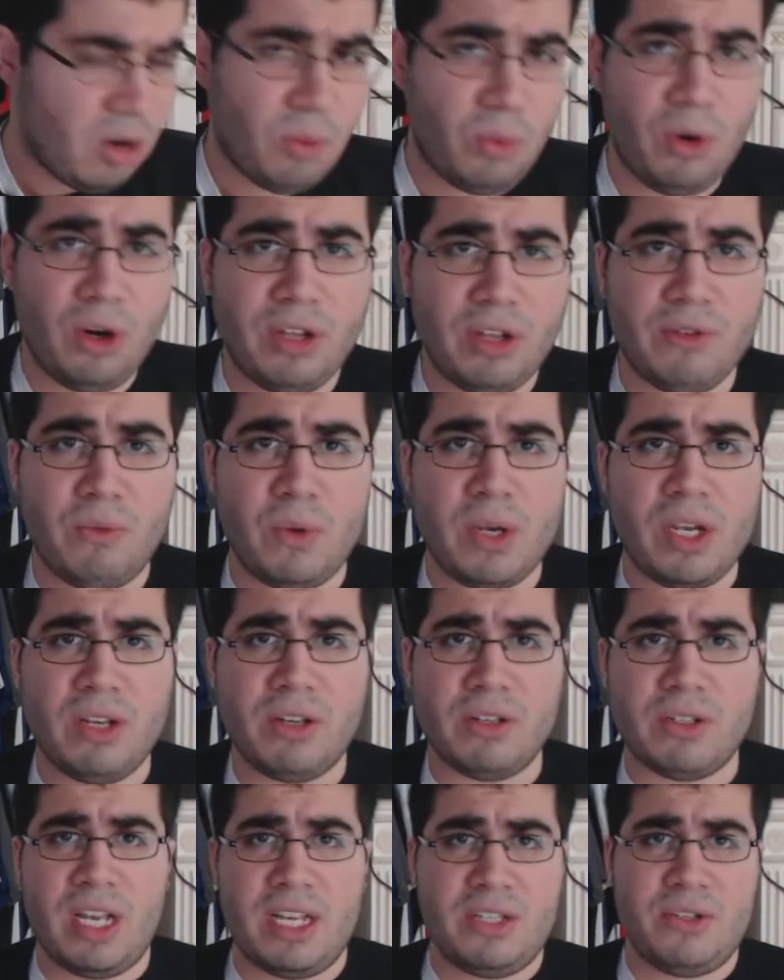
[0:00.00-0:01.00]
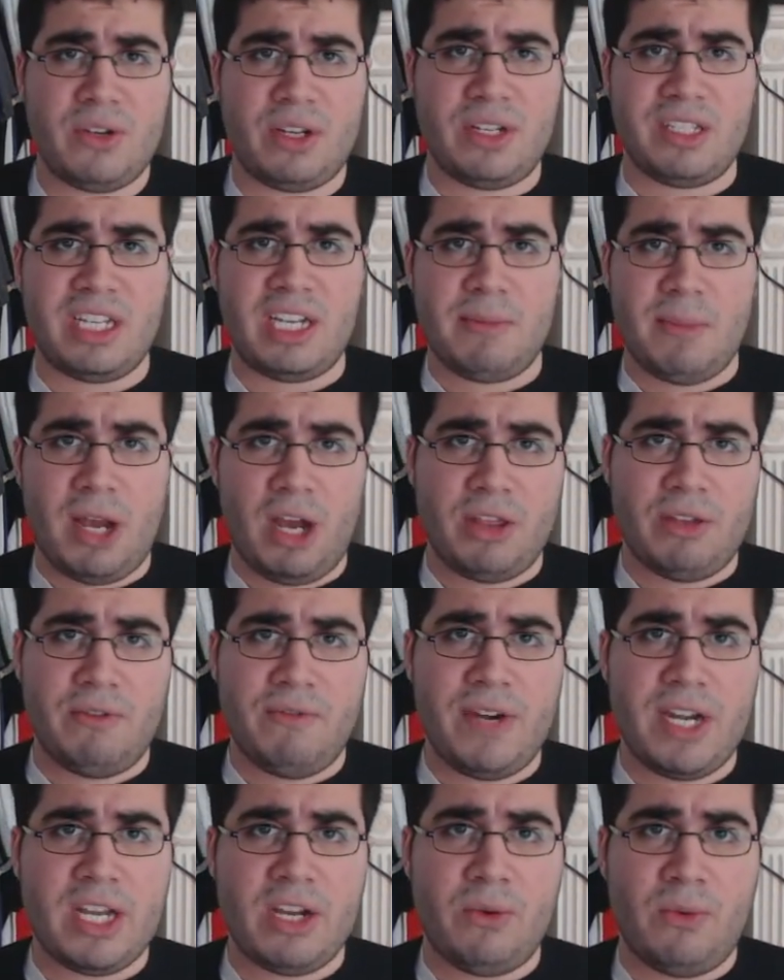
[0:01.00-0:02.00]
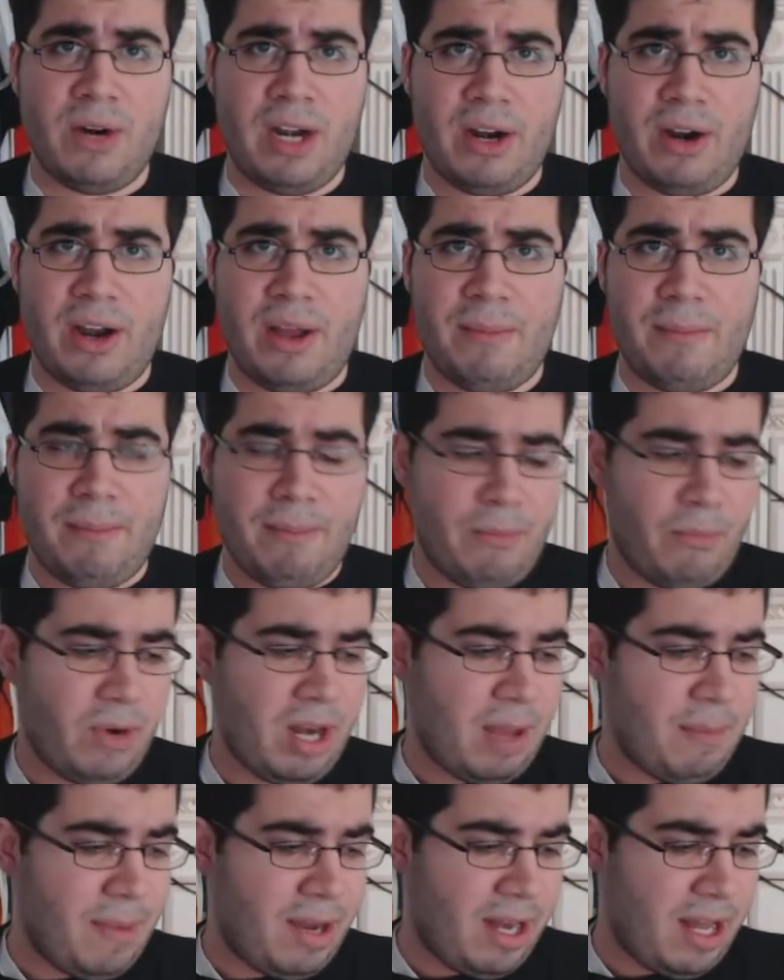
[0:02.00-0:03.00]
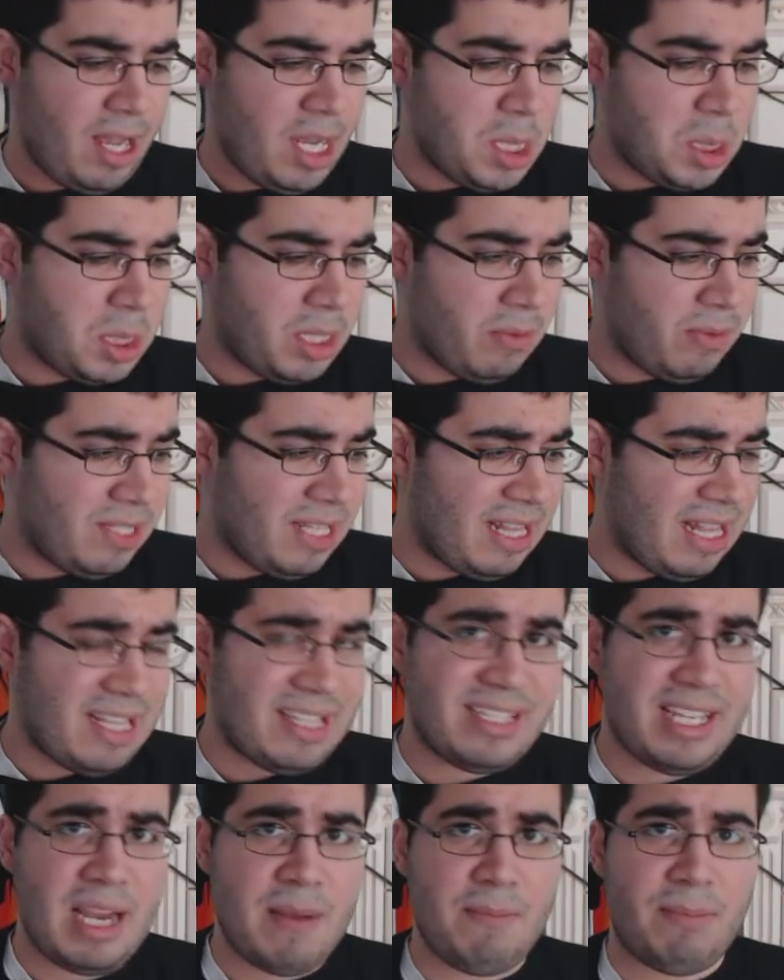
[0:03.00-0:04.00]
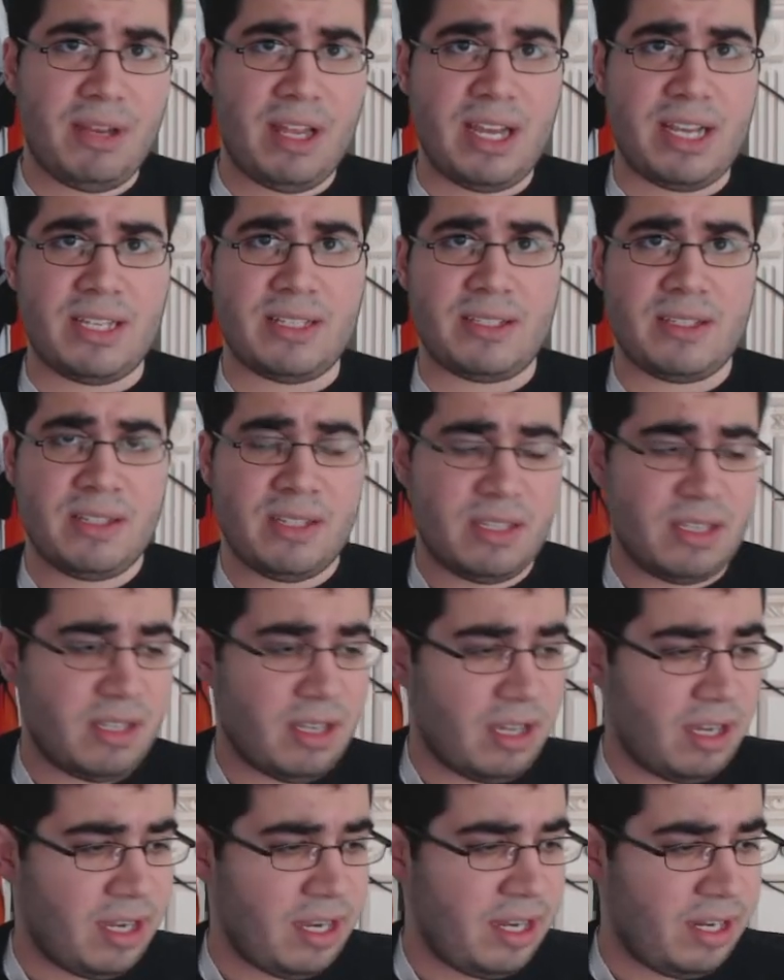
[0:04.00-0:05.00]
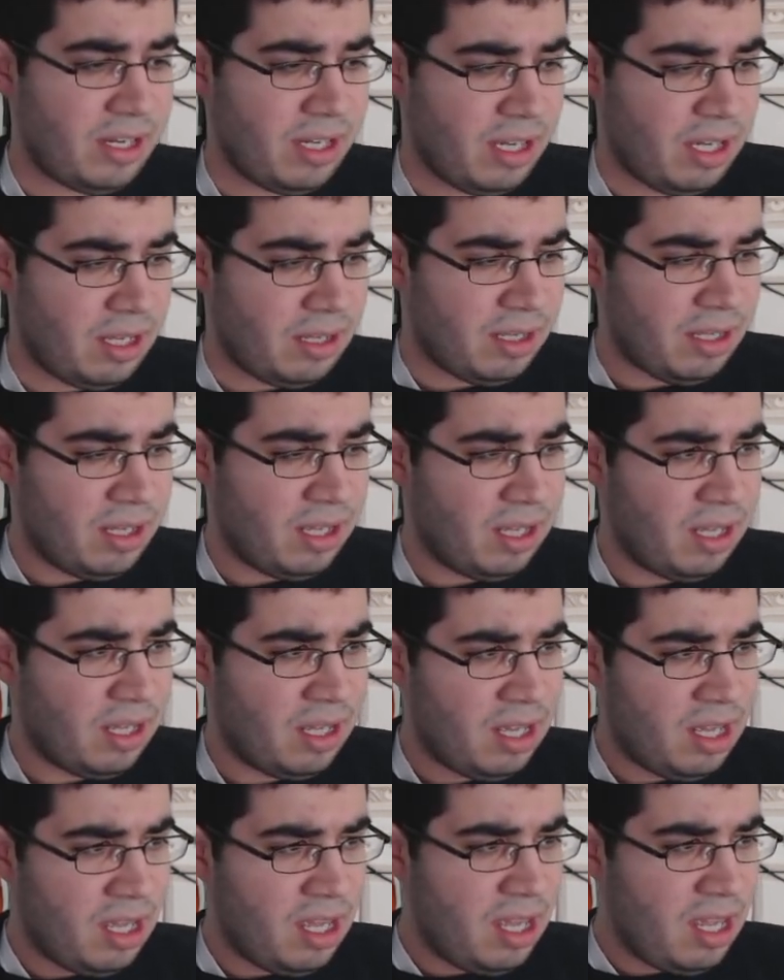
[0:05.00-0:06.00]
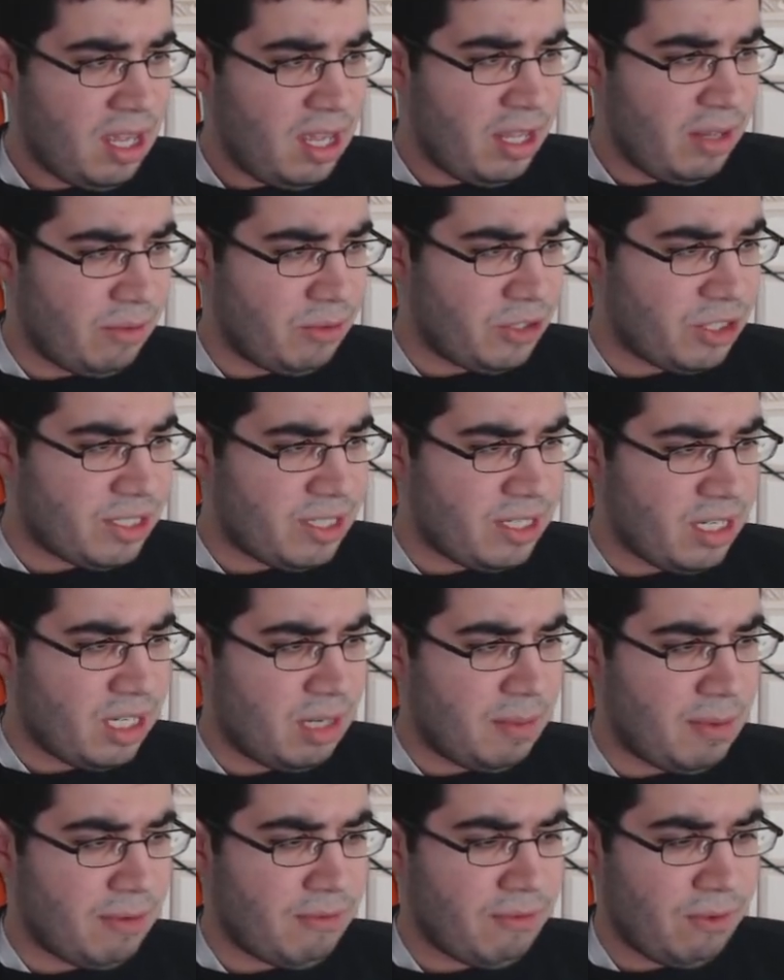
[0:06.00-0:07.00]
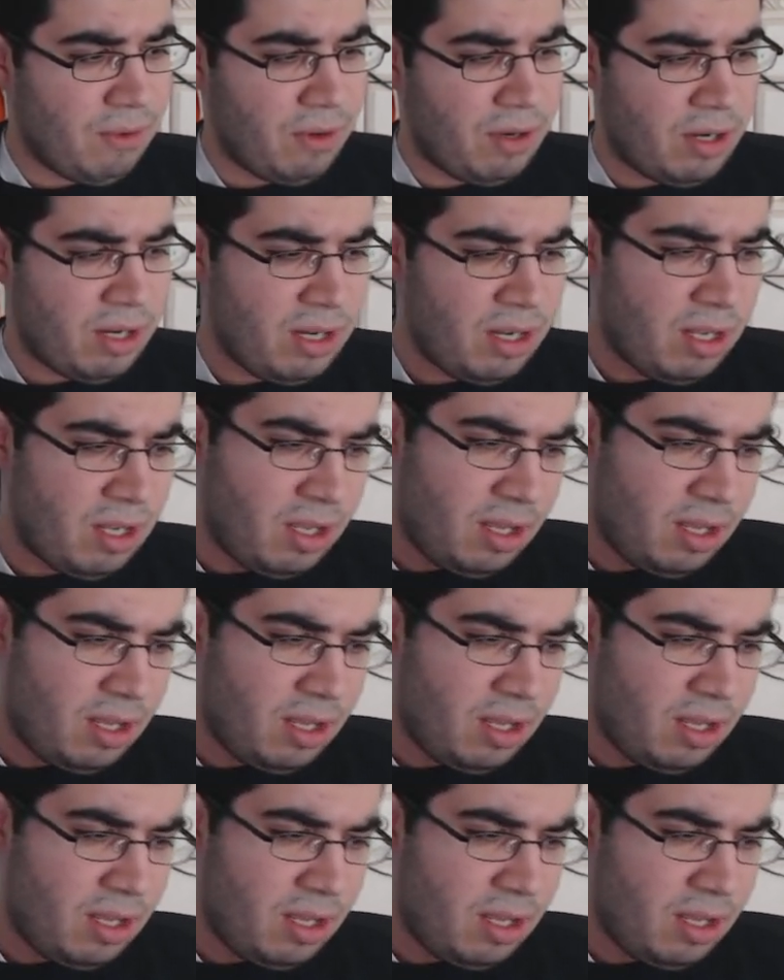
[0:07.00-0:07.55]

World of Wheels, as you can see in my other video when I met Edge. It was at that same place. And it was just a year before.